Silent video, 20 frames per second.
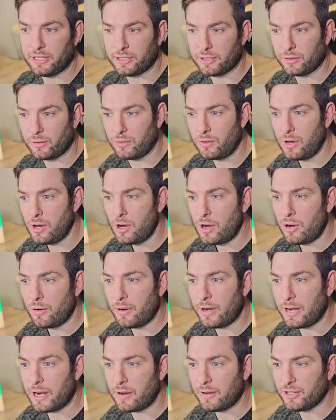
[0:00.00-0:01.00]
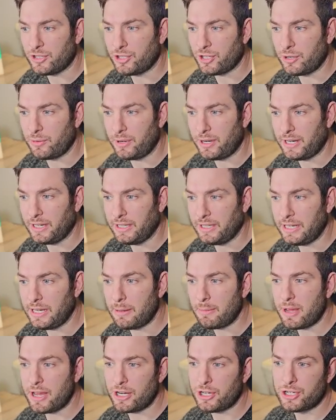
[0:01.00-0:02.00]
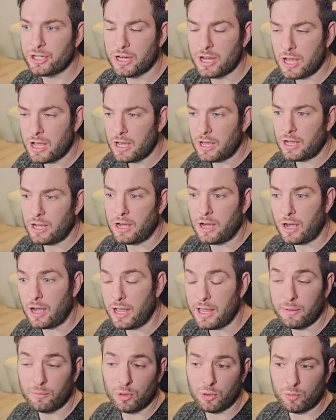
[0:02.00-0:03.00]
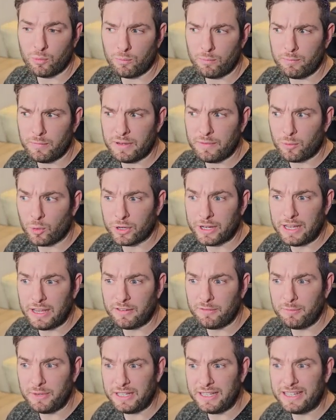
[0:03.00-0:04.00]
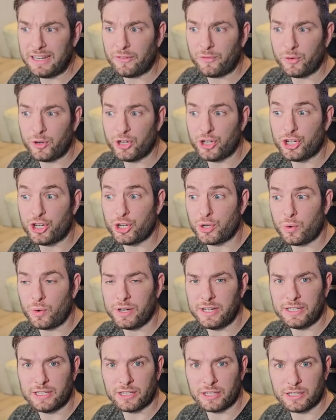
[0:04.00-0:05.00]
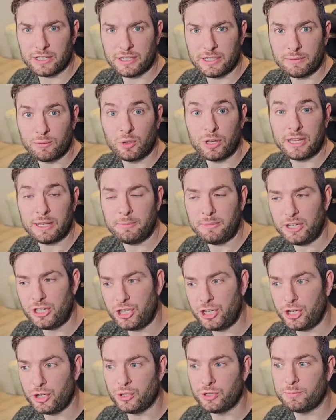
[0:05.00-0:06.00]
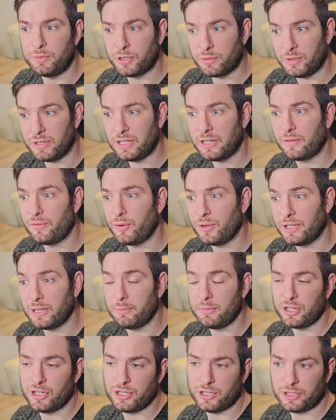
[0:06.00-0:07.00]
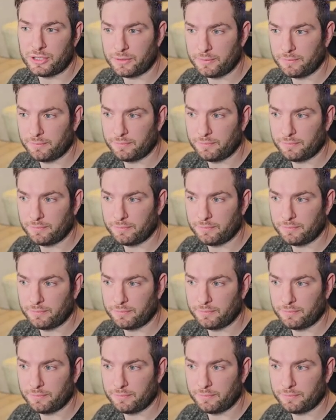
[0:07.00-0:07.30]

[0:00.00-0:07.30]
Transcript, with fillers: So right now, it's generating the image, uh, and will it will give me different choices. It will let me choose between different images.